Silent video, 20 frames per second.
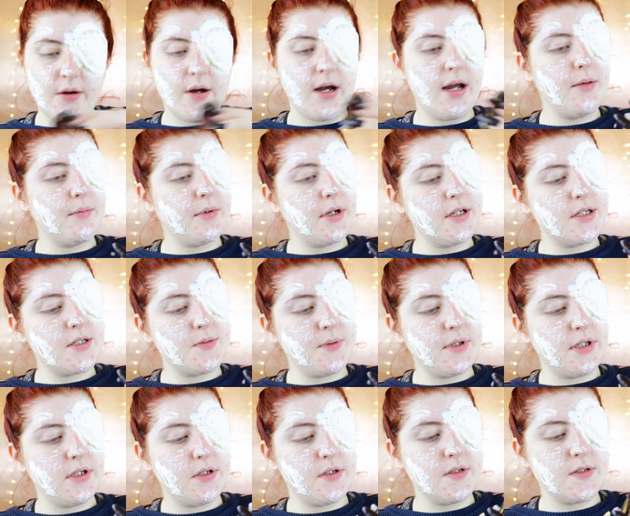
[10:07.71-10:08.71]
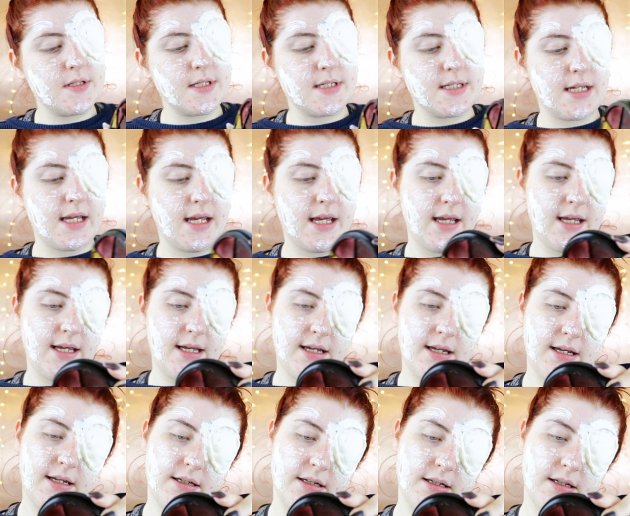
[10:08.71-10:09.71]
I'm going to be
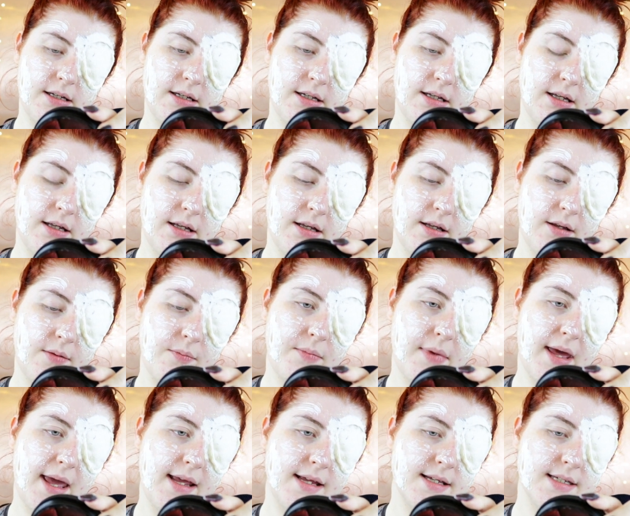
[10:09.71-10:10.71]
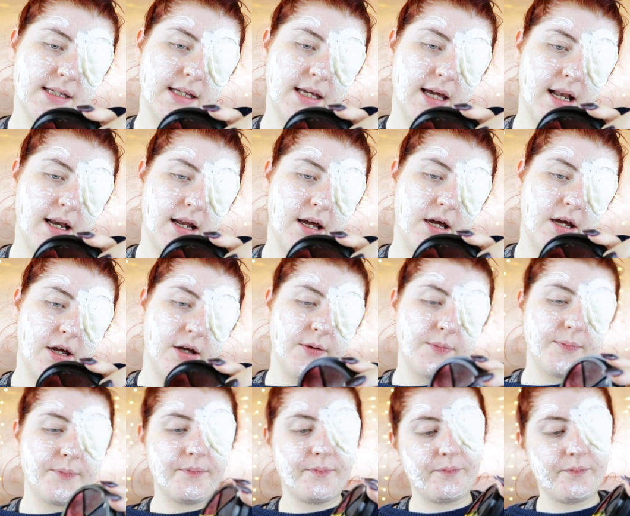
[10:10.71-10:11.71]
using Maize Yellow